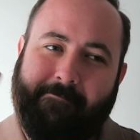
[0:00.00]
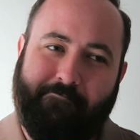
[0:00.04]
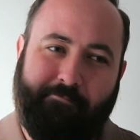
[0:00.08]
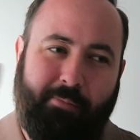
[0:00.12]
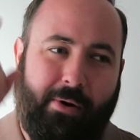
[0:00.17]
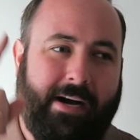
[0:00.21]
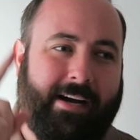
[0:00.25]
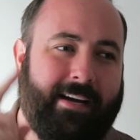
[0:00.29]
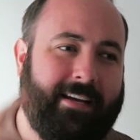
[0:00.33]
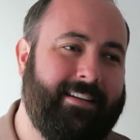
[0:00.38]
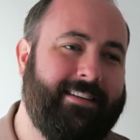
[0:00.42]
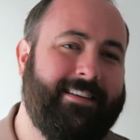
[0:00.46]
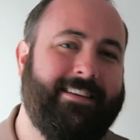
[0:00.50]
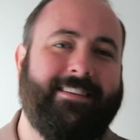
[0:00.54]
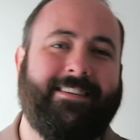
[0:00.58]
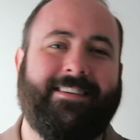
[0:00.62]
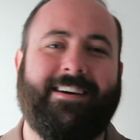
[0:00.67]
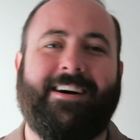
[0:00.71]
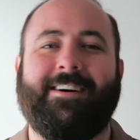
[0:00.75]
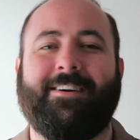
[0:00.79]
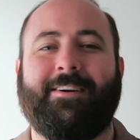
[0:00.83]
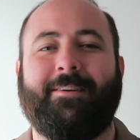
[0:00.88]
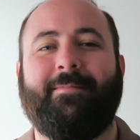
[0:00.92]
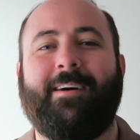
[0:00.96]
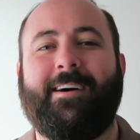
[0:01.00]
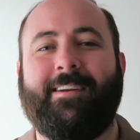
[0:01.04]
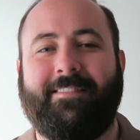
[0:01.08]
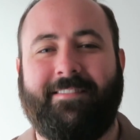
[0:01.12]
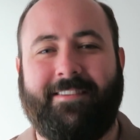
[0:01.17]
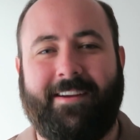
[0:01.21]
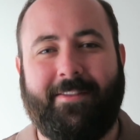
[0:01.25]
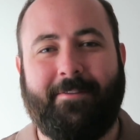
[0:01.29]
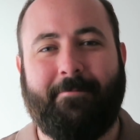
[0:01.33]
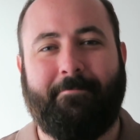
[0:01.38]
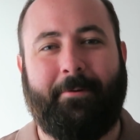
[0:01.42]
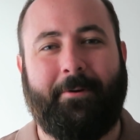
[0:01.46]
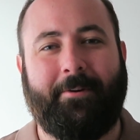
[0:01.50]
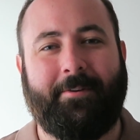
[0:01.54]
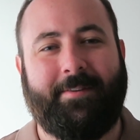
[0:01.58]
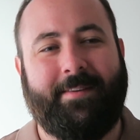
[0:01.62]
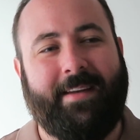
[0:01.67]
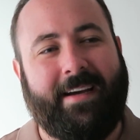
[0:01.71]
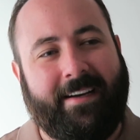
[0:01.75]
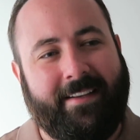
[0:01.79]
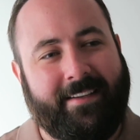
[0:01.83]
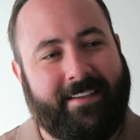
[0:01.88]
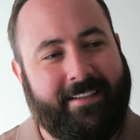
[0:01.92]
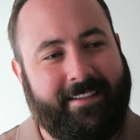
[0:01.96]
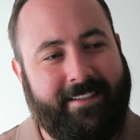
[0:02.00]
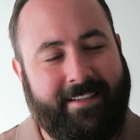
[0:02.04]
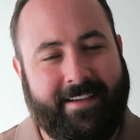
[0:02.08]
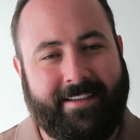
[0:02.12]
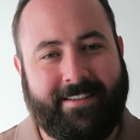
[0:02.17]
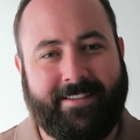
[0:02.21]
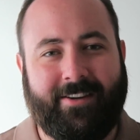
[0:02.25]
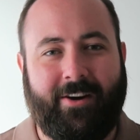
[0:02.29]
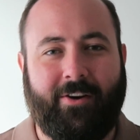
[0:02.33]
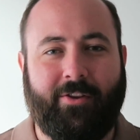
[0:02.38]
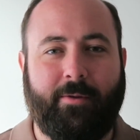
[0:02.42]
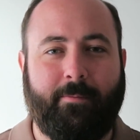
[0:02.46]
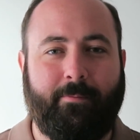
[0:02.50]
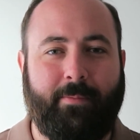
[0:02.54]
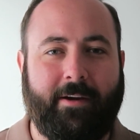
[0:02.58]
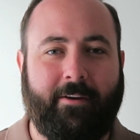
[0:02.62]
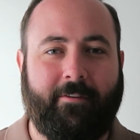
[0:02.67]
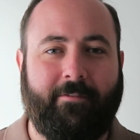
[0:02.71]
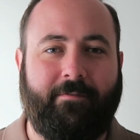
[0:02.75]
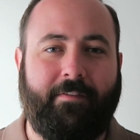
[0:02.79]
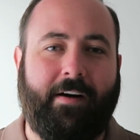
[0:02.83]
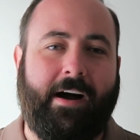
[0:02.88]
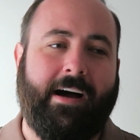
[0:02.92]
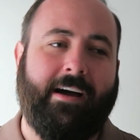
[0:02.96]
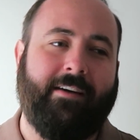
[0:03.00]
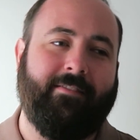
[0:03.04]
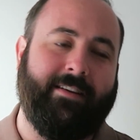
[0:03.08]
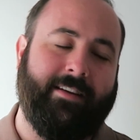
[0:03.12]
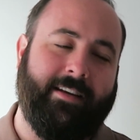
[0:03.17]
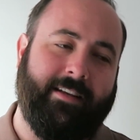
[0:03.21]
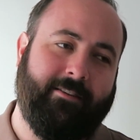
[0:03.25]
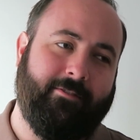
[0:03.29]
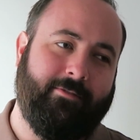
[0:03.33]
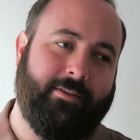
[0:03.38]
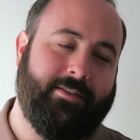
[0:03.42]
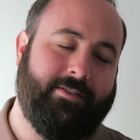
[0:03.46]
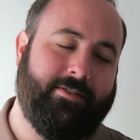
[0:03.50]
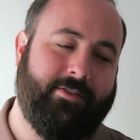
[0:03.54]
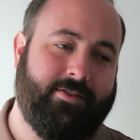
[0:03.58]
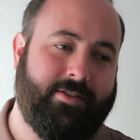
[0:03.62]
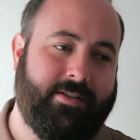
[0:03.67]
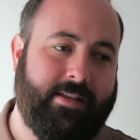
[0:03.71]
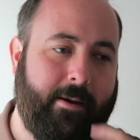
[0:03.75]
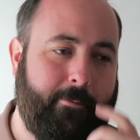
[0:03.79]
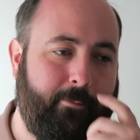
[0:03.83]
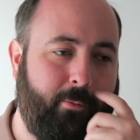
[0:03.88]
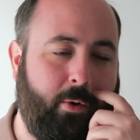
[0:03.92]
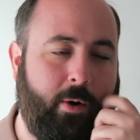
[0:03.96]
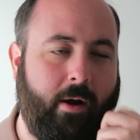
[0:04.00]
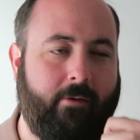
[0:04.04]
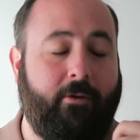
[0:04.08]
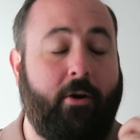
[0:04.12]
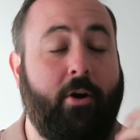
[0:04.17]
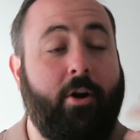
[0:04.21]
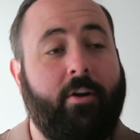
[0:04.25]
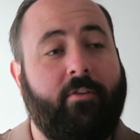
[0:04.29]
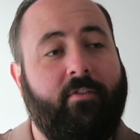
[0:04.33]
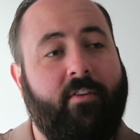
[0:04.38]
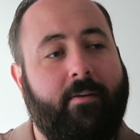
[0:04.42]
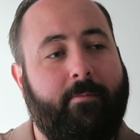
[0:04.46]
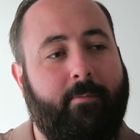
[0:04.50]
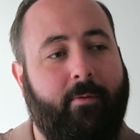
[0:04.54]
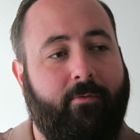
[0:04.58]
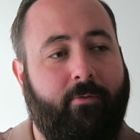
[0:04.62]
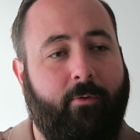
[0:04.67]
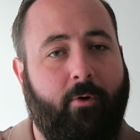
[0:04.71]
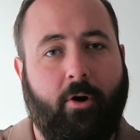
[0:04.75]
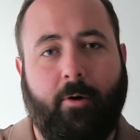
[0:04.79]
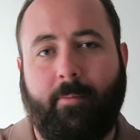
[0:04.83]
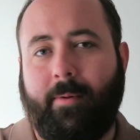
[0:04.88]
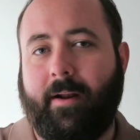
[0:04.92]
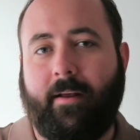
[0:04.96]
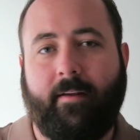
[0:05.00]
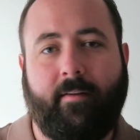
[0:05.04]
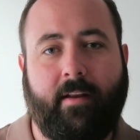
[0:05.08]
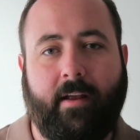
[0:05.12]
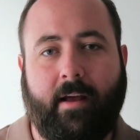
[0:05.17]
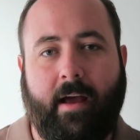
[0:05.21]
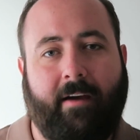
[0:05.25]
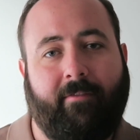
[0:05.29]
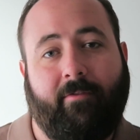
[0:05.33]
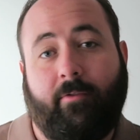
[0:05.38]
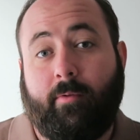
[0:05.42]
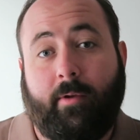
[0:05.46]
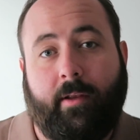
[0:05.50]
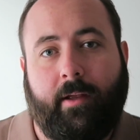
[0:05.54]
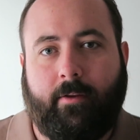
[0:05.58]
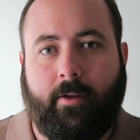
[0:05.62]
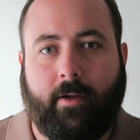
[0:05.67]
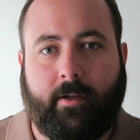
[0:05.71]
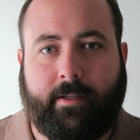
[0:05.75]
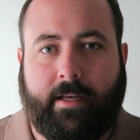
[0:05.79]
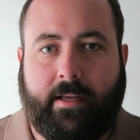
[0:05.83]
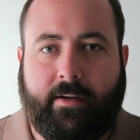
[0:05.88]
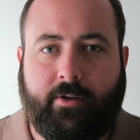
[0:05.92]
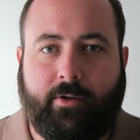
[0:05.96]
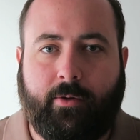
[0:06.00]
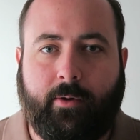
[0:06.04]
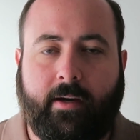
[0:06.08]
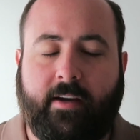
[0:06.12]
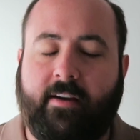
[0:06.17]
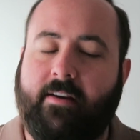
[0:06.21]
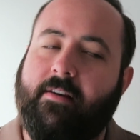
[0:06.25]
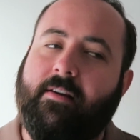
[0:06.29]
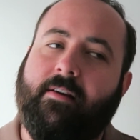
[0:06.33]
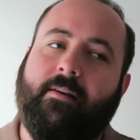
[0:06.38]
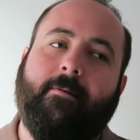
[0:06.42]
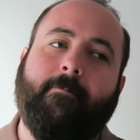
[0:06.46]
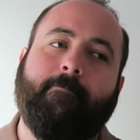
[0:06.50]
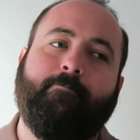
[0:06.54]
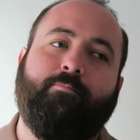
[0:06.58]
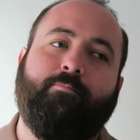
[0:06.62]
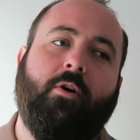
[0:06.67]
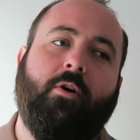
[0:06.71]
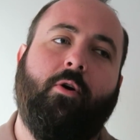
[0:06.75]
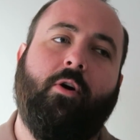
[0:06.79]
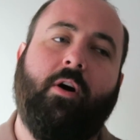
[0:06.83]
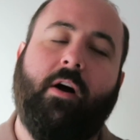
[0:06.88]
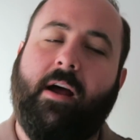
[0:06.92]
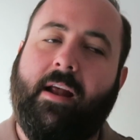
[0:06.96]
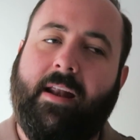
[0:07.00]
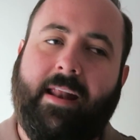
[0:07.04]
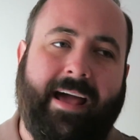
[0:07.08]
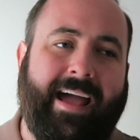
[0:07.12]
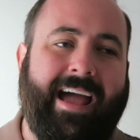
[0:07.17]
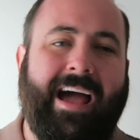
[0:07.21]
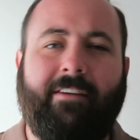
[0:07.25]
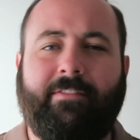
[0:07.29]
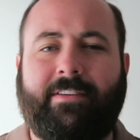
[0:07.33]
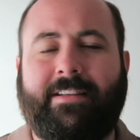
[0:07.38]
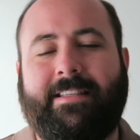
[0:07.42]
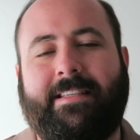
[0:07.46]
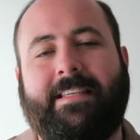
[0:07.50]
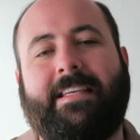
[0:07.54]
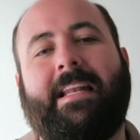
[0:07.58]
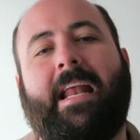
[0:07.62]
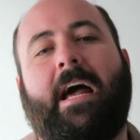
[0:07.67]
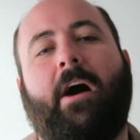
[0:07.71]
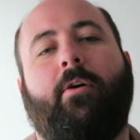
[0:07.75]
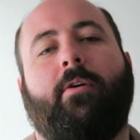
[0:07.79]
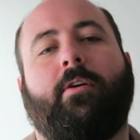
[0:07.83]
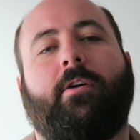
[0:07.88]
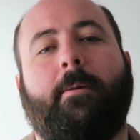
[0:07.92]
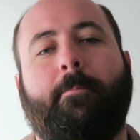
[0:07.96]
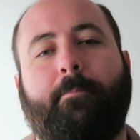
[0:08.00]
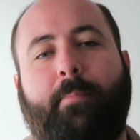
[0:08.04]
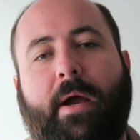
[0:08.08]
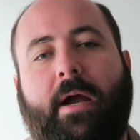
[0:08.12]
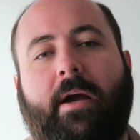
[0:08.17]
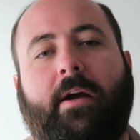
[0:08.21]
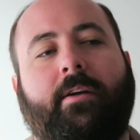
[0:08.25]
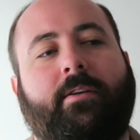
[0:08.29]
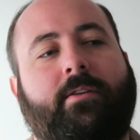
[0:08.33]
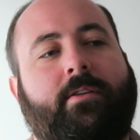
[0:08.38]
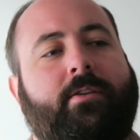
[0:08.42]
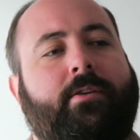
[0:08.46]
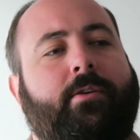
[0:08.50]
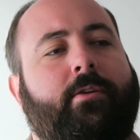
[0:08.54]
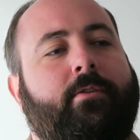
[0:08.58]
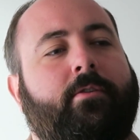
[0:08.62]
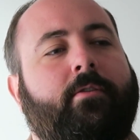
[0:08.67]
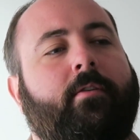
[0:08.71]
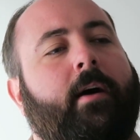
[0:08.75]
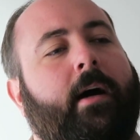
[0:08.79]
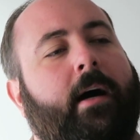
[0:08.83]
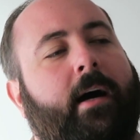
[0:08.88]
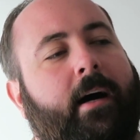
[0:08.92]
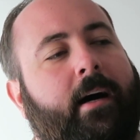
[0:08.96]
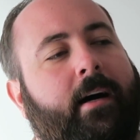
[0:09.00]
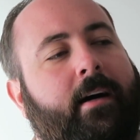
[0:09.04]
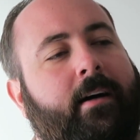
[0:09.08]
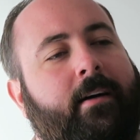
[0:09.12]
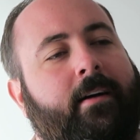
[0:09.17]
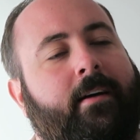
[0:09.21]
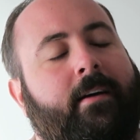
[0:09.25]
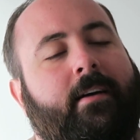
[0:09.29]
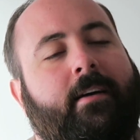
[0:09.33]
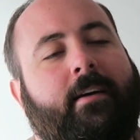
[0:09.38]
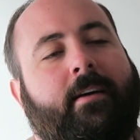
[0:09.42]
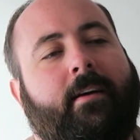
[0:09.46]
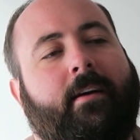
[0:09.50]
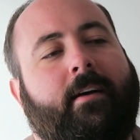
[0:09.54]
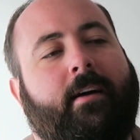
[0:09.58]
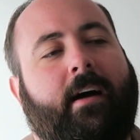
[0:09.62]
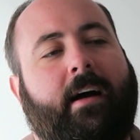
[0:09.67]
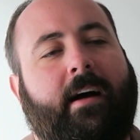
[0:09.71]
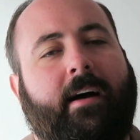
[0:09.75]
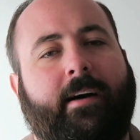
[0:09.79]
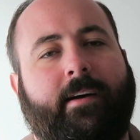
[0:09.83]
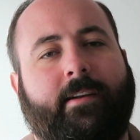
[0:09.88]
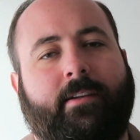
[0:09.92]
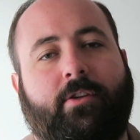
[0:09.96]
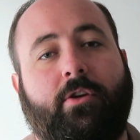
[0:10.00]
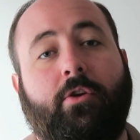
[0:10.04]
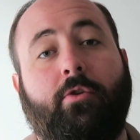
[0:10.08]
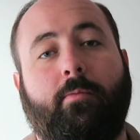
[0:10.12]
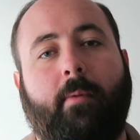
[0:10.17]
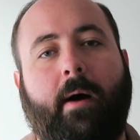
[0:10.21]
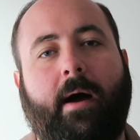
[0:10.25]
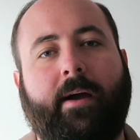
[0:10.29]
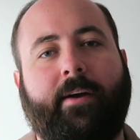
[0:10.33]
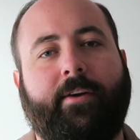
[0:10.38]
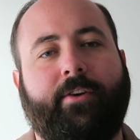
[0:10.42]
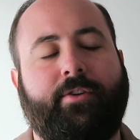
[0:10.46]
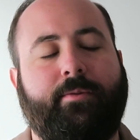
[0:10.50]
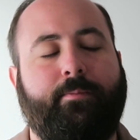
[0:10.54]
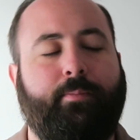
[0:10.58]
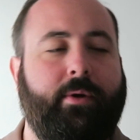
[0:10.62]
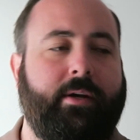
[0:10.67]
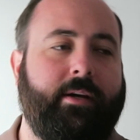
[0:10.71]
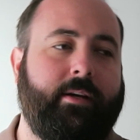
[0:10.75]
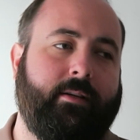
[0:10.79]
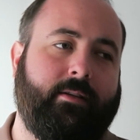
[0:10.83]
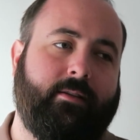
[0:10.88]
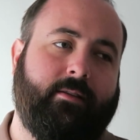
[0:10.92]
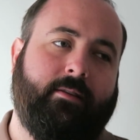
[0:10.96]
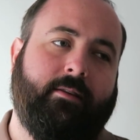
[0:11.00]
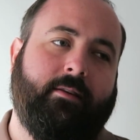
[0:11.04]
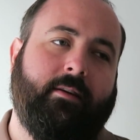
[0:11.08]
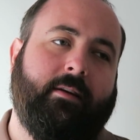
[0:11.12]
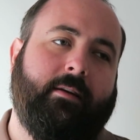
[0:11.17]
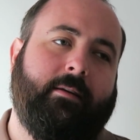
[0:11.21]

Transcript: But I did talk about another personality test called the Big Five. I need to research that more. I've heard of it before, but I haven't really looked into it. And I haven't seen how it compares to Myers-Briggs.